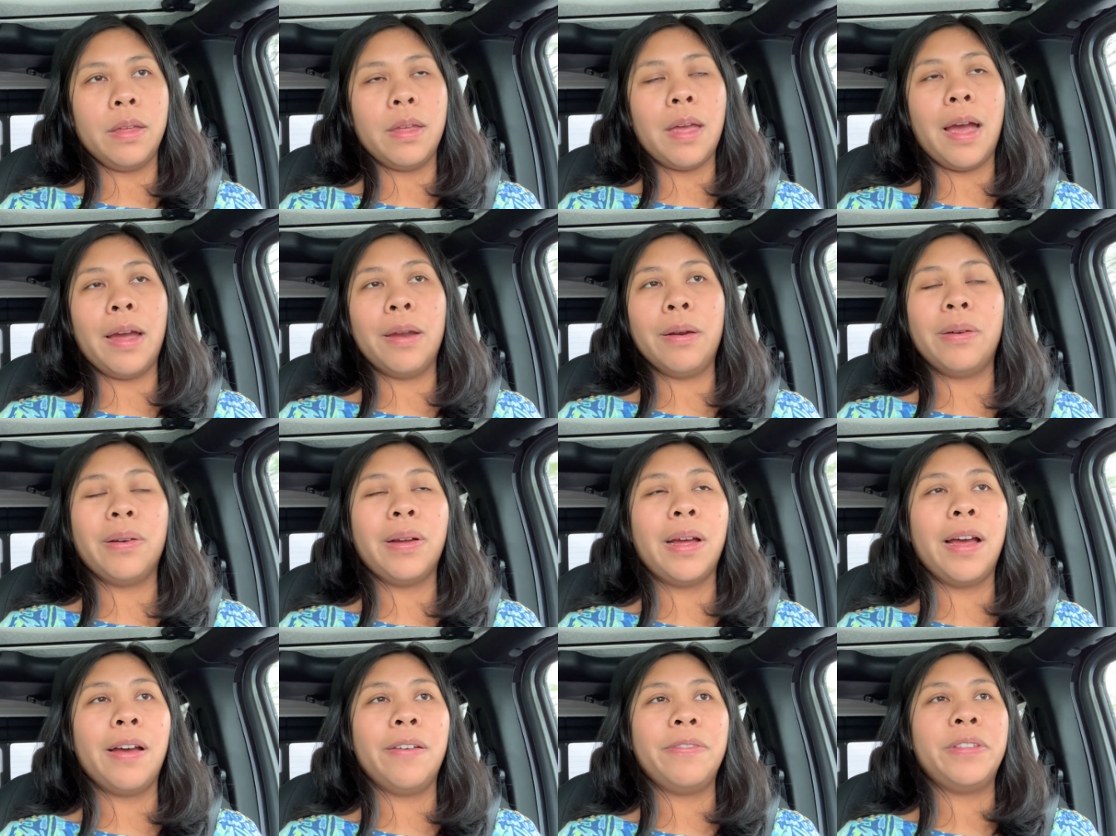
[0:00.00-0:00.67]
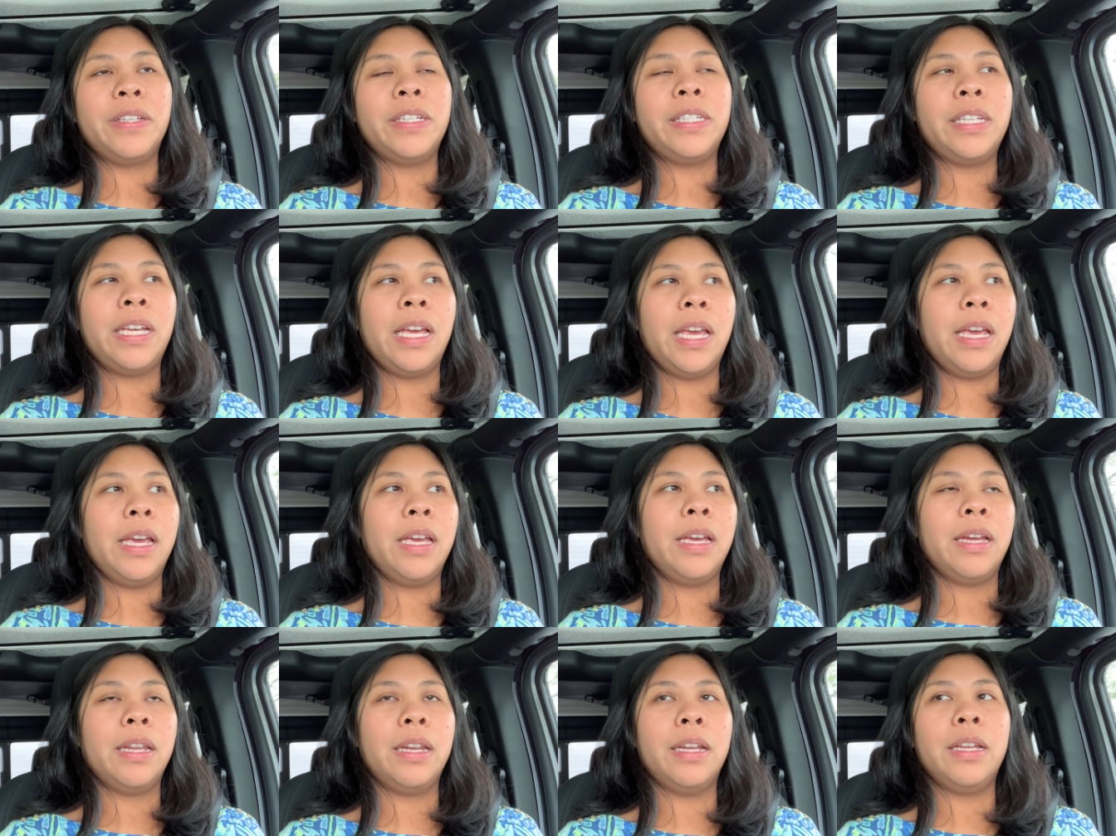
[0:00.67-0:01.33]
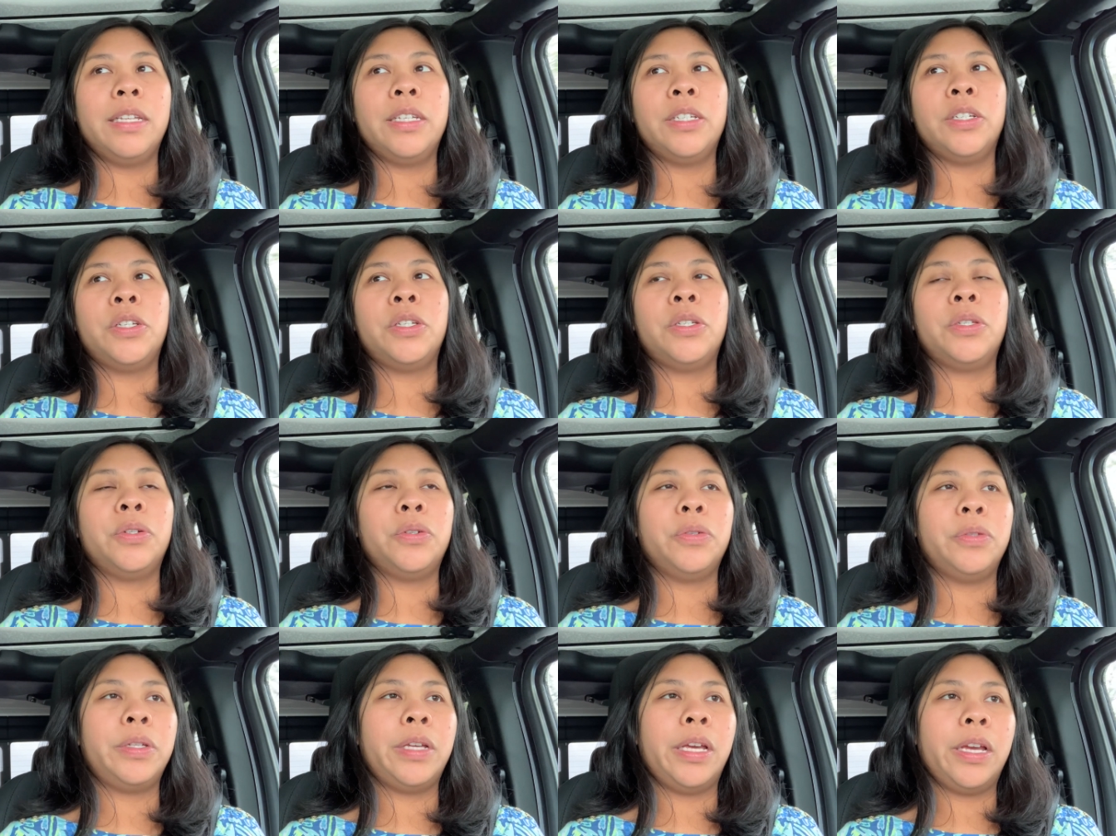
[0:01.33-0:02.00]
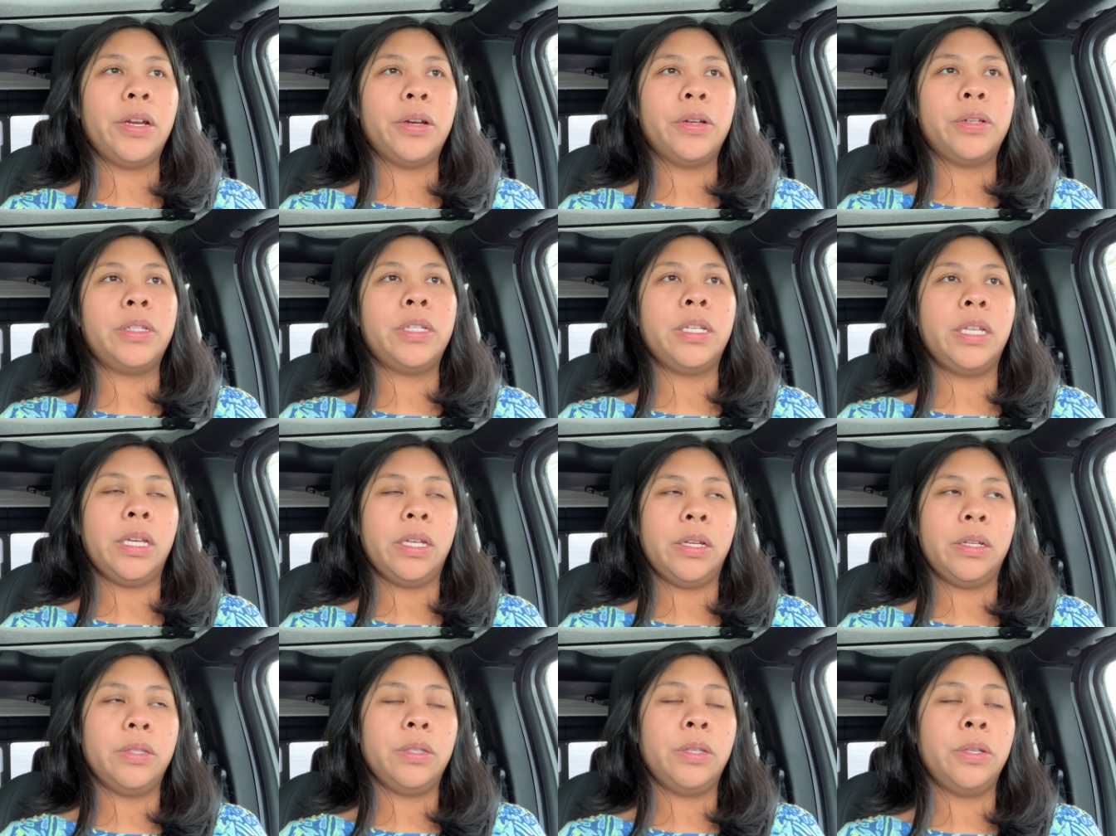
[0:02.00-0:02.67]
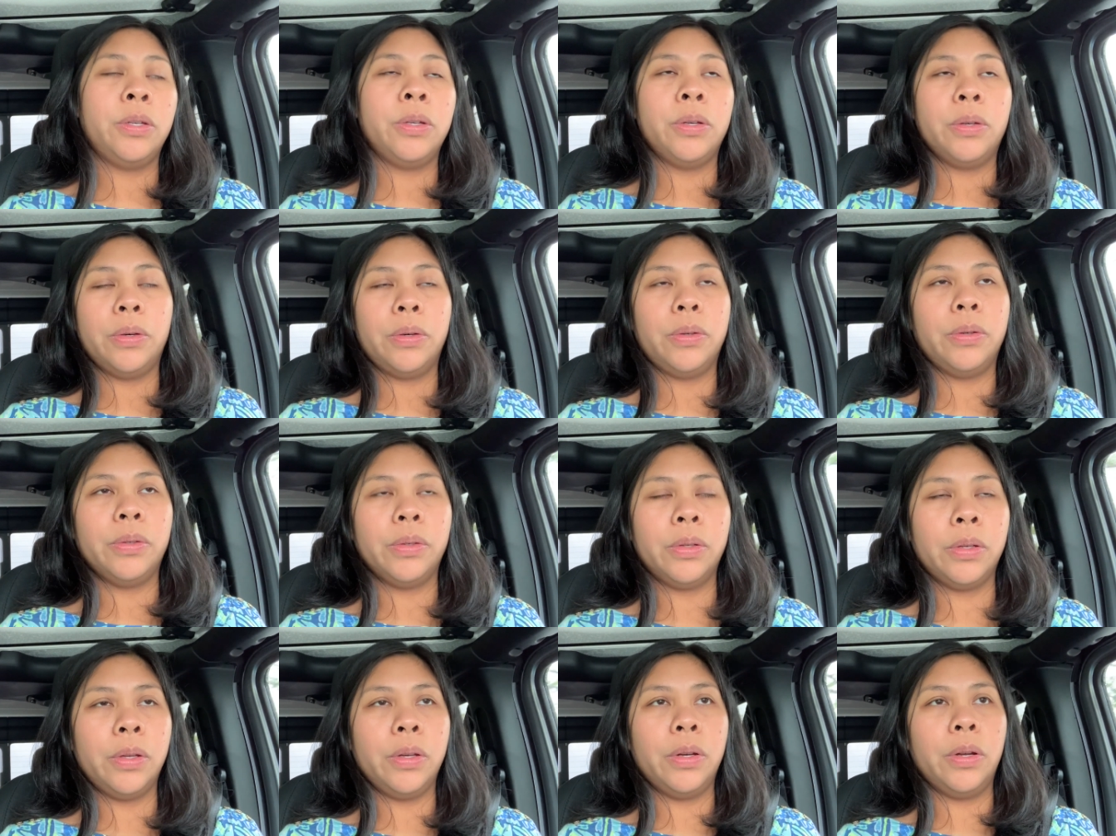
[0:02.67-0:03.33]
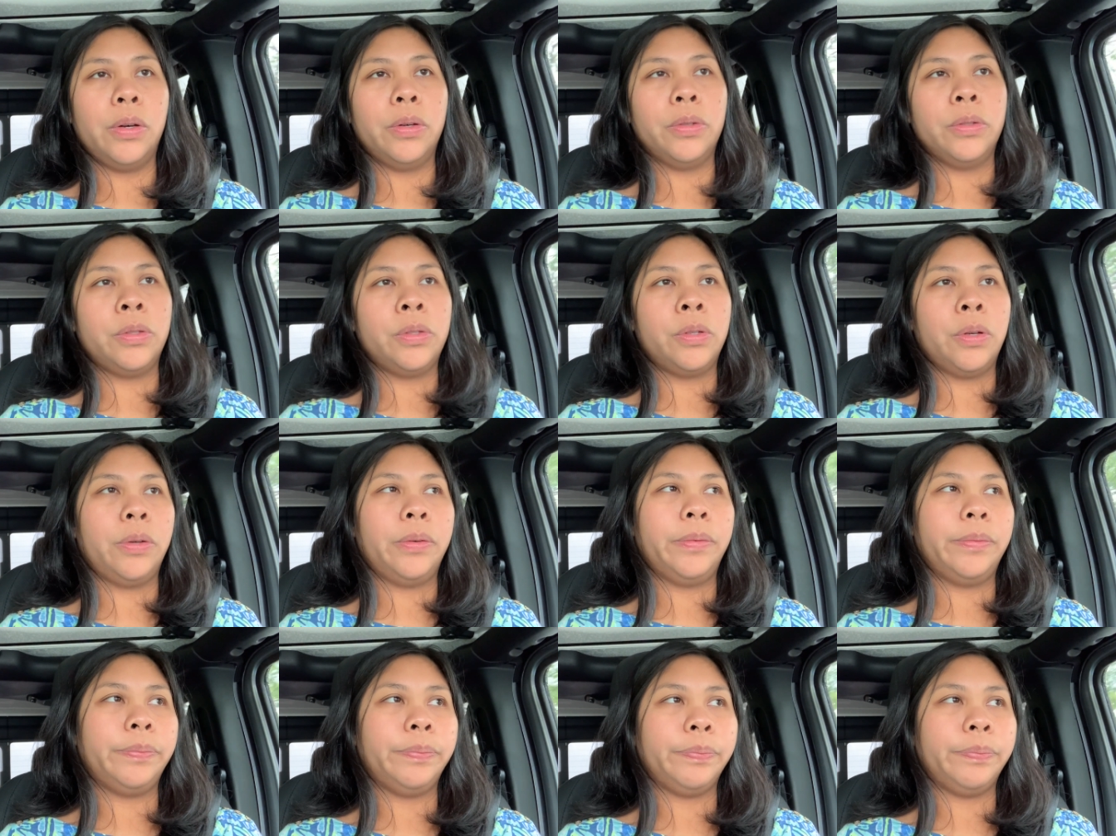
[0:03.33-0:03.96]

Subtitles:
I don't have to take an additional day or 2, you know, so